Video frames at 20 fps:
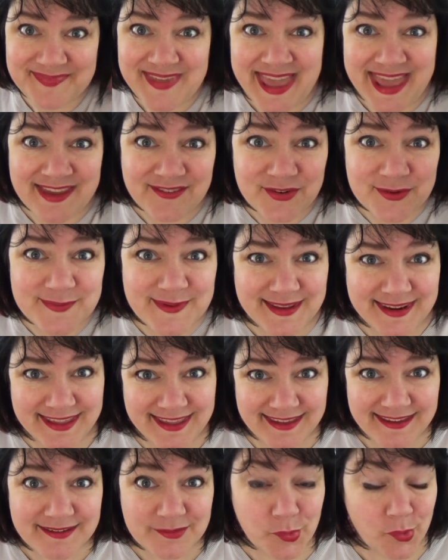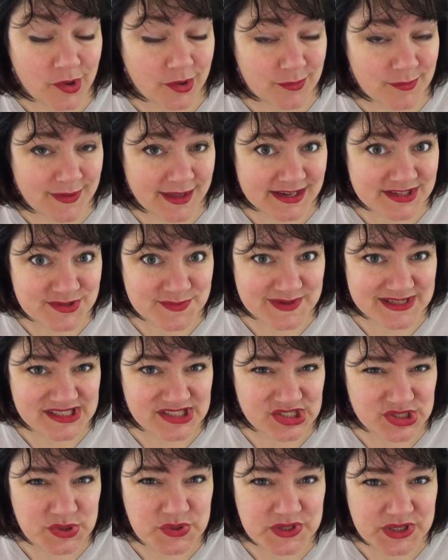Hey everybody, welcome back to my
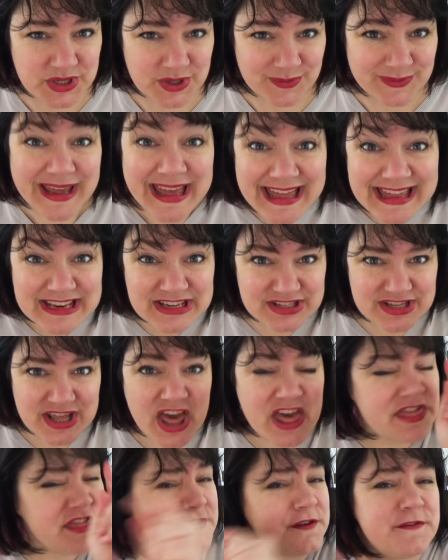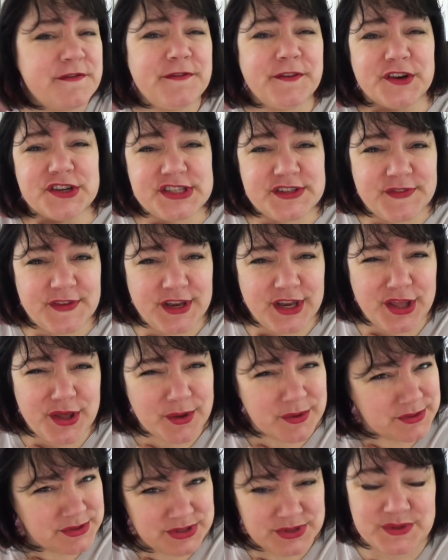studio and the first
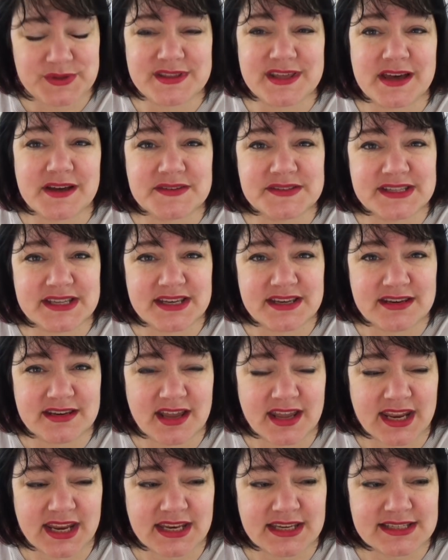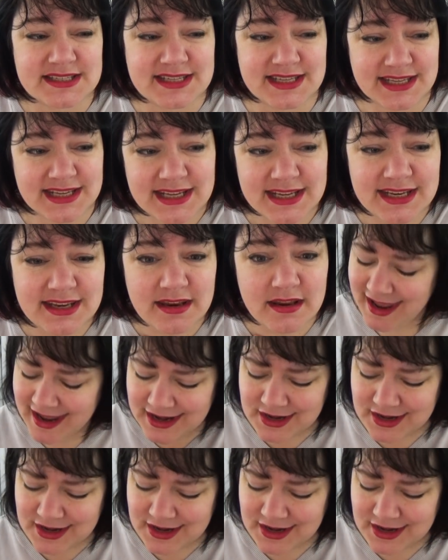video in 2019.